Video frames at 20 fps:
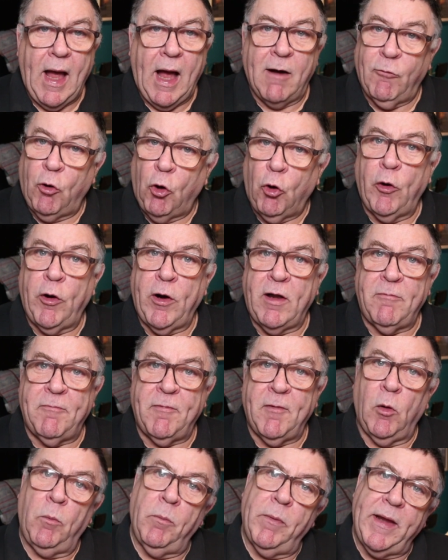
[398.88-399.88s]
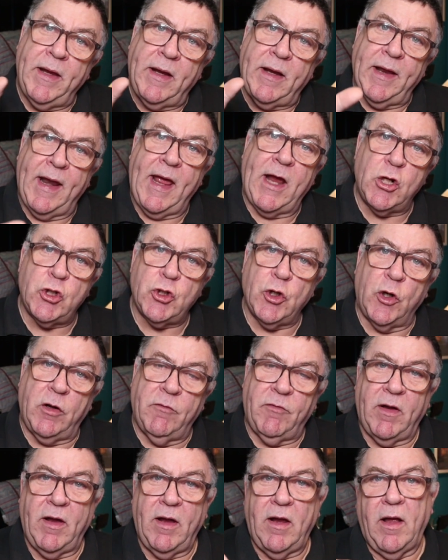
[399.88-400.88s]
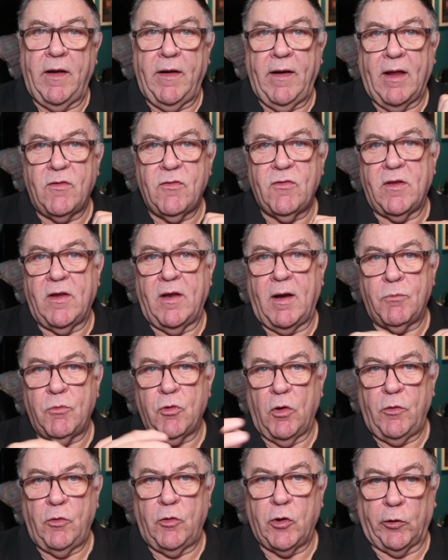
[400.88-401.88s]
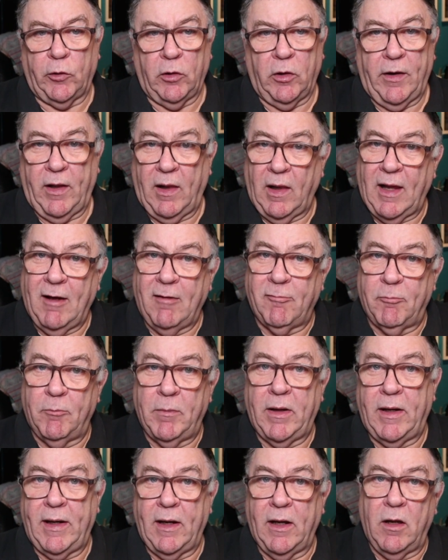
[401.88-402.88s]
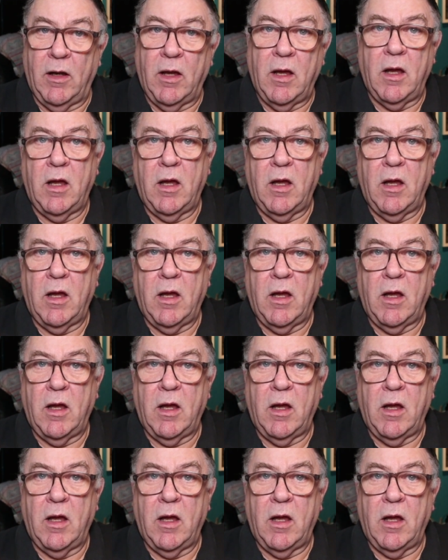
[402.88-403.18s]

I've already filmed the connection of it, and that's an absolute doddle, and I'll have my